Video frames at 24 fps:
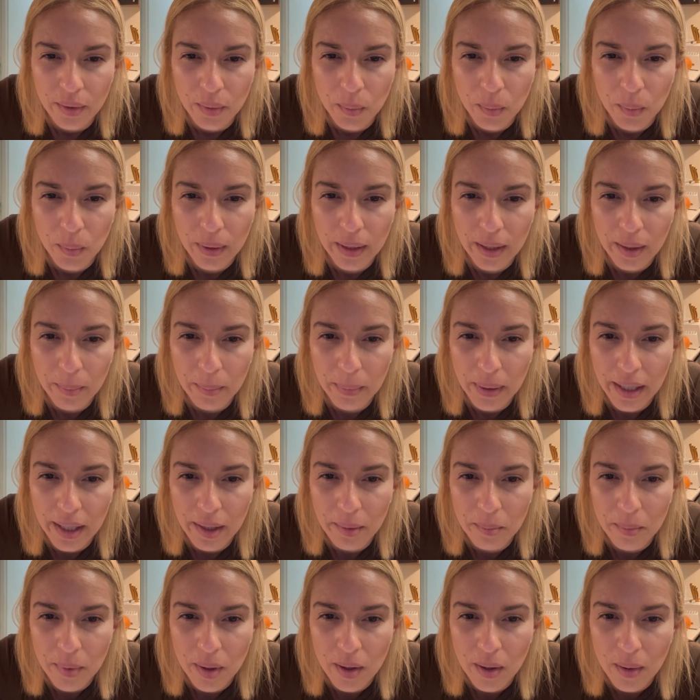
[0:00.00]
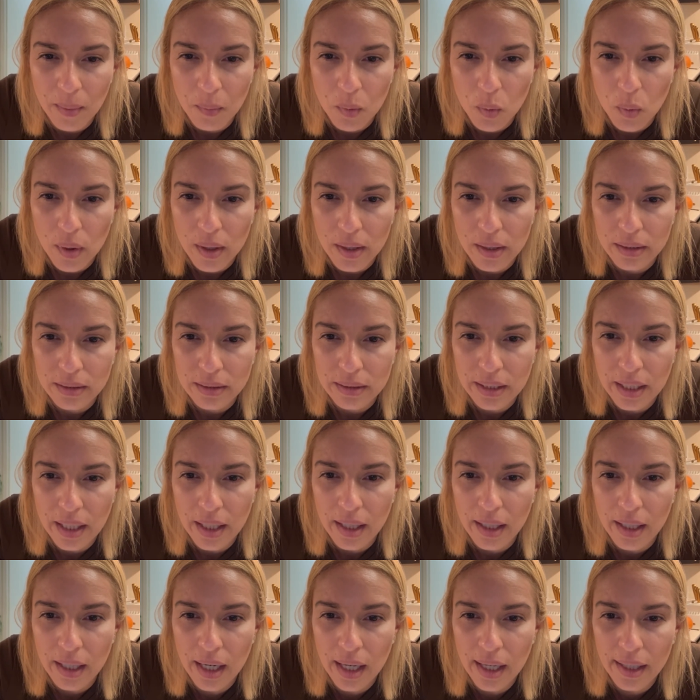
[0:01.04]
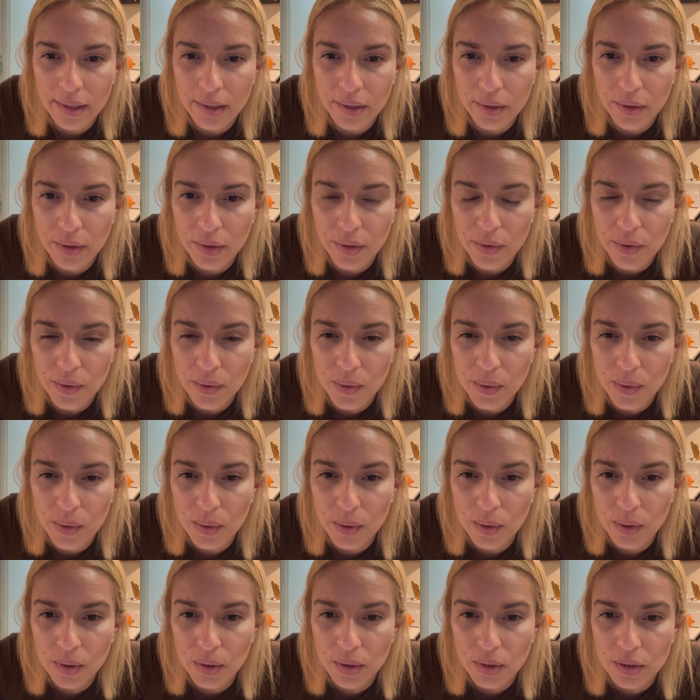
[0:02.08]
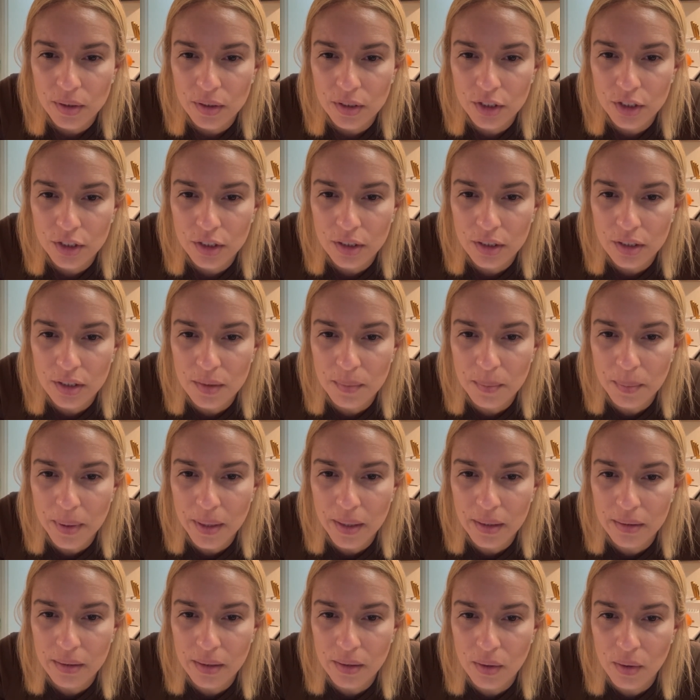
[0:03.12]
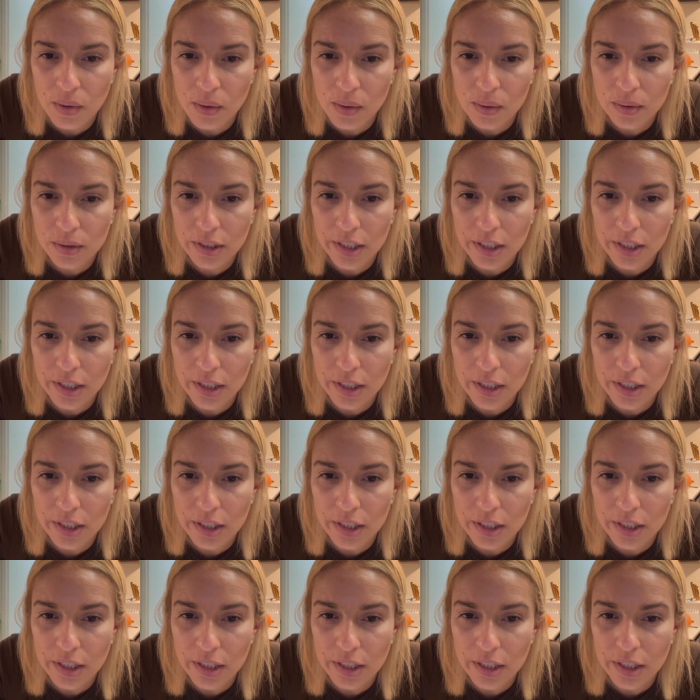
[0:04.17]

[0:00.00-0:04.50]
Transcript: When my mom was like you, she spent the whole